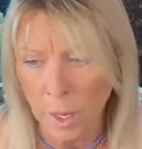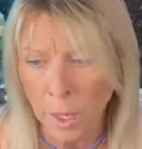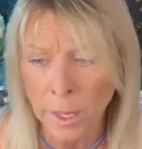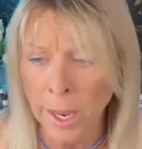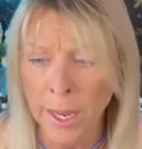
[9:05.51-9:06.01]

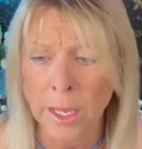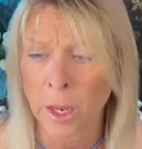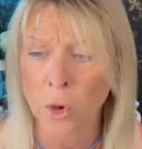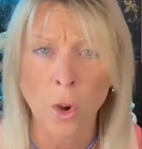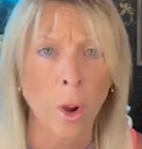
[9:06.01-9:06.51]
And I
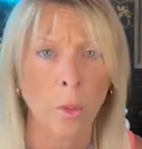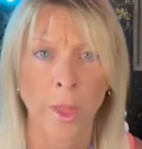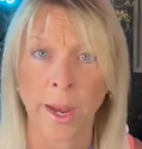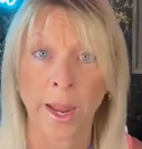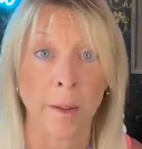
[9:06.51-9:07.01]
know
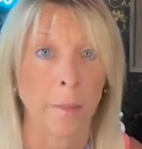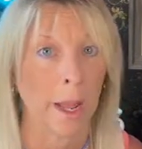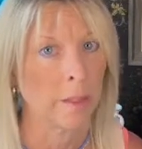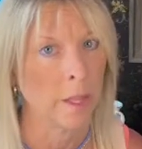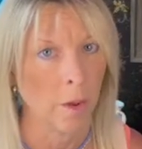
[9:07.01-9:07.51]
that I am
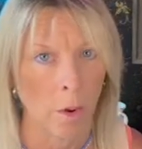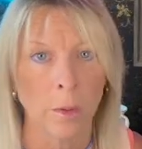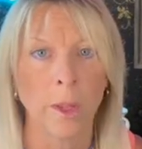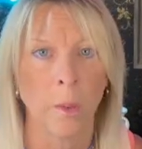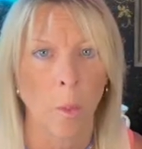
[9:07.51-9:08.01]
not the
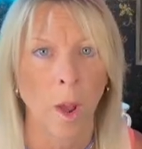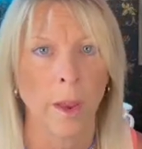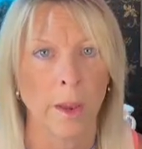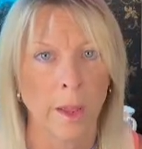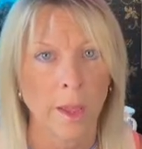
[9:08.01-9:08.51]
only
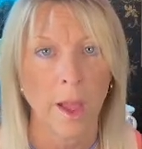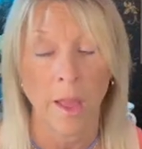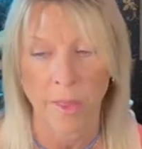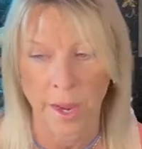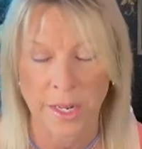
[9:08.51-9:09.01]
one
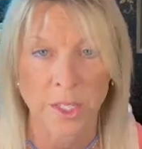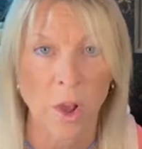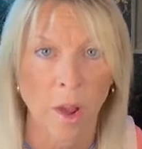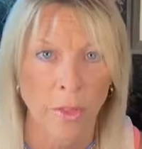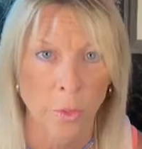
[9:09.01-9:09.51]
that has
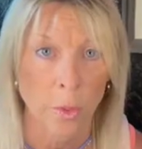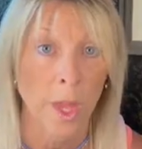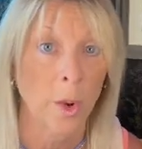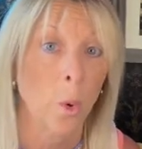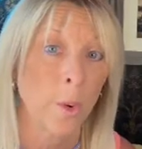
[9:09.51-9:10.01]
gone through
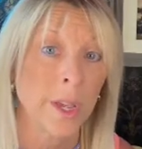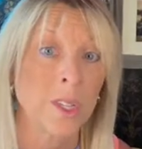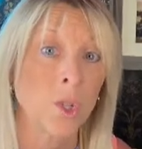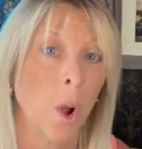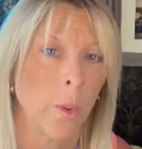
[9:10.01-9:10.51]
that or is
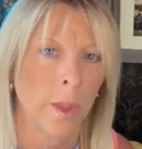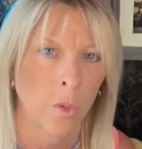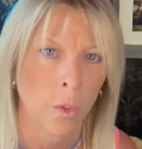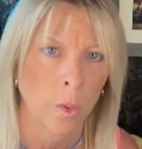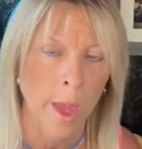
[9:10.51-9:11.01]
going
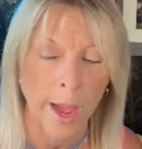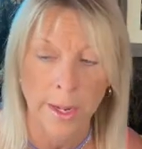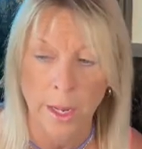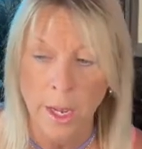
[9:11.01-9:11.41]
through that.